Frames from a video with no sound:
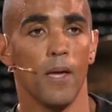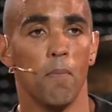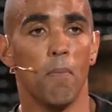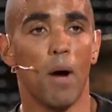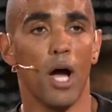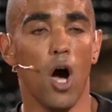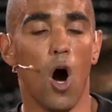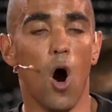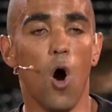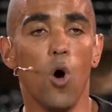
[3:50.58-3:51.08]

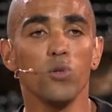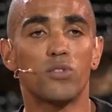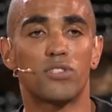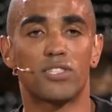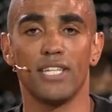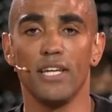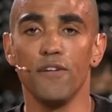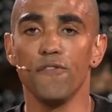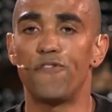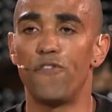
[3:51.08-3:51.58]
My old
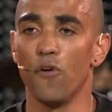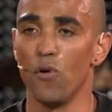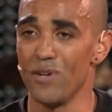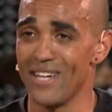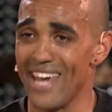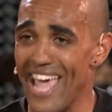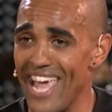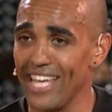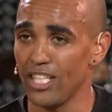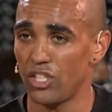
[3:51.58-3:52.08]
sinful
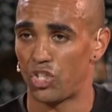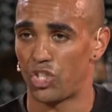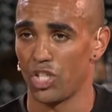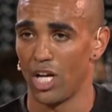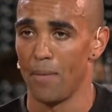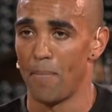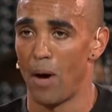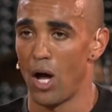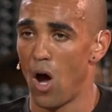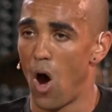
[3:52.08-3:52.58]

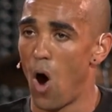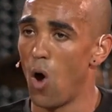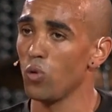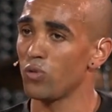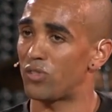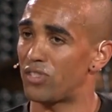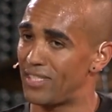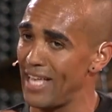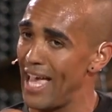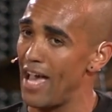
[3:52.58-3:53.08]
nature, my
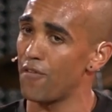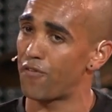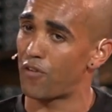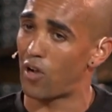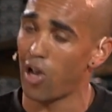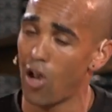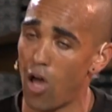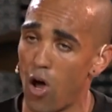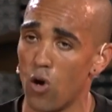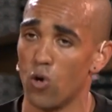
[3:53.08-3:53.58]
old set of
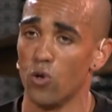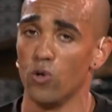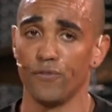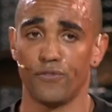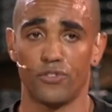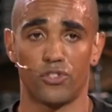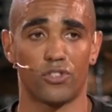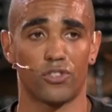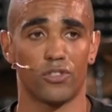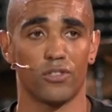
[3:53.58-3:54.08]

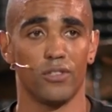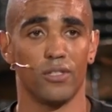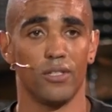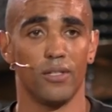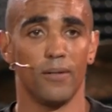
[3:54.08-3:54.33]
clothes,